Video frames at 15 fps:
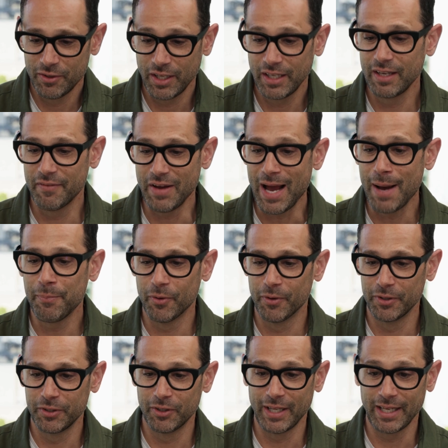thinking of
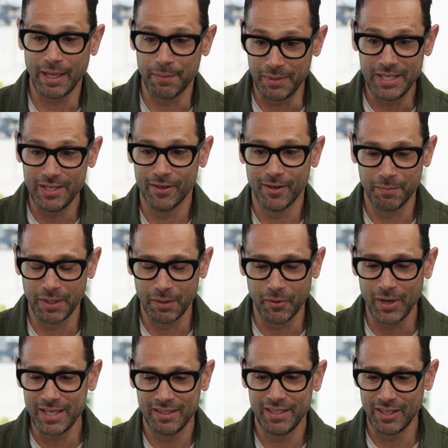Apple and you're like, I'm here, I'm going to
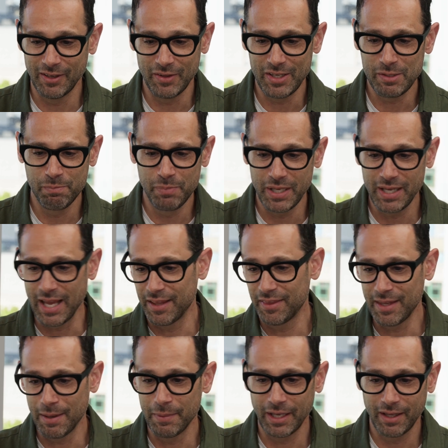write, these big
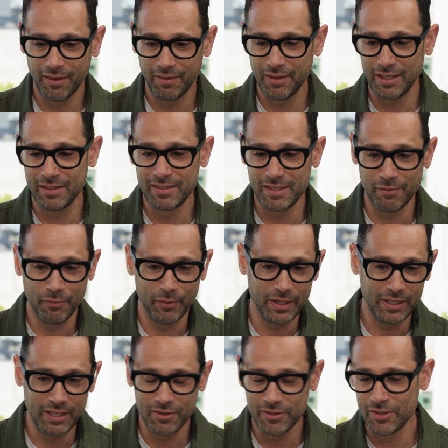anthemic, think
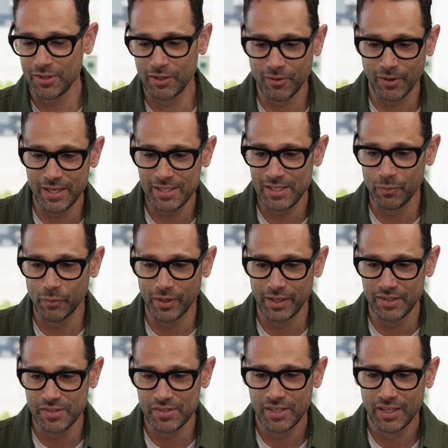different, here's to the crazy
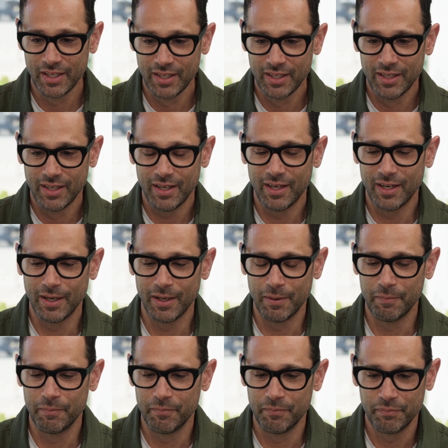ones,
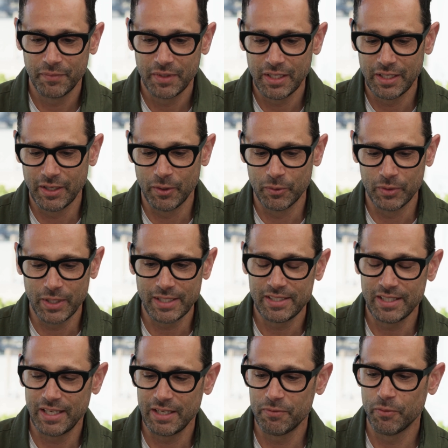
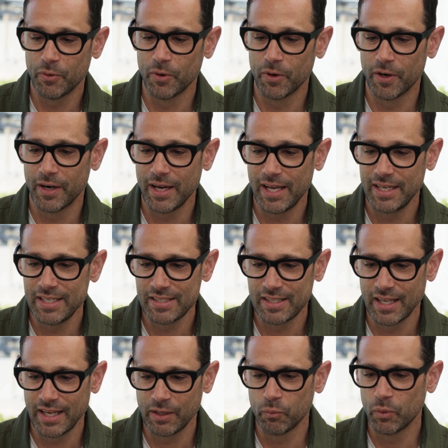1984. And he's
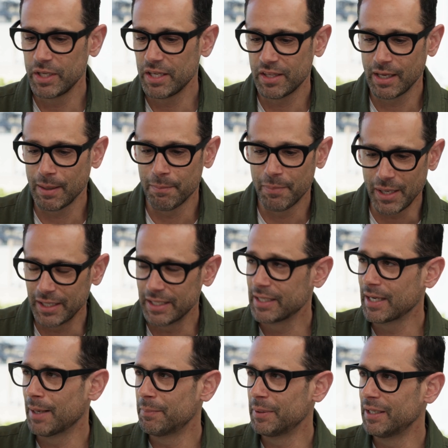like, what do you think of body
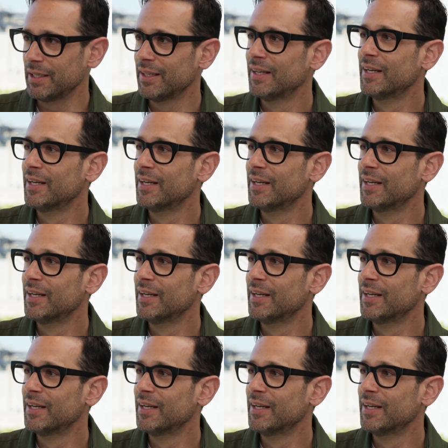copy?